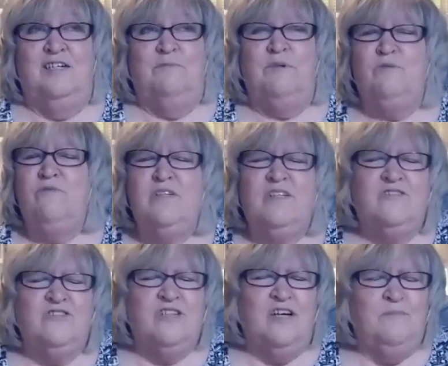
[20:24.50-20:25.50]
But really,
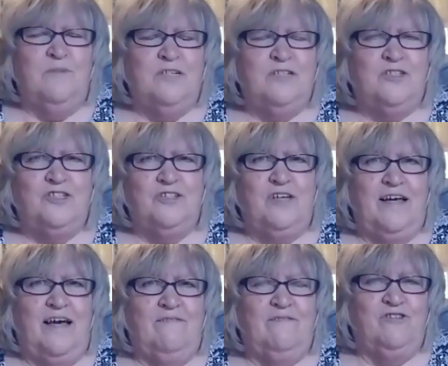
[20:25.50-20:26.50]
there's not much I
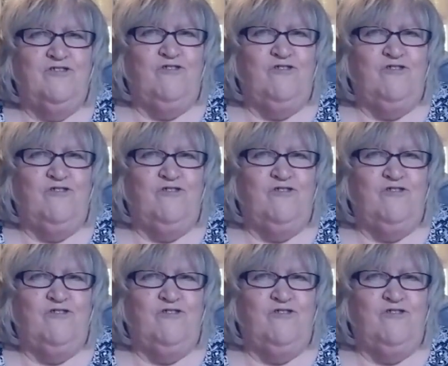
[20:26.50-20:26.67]
haven't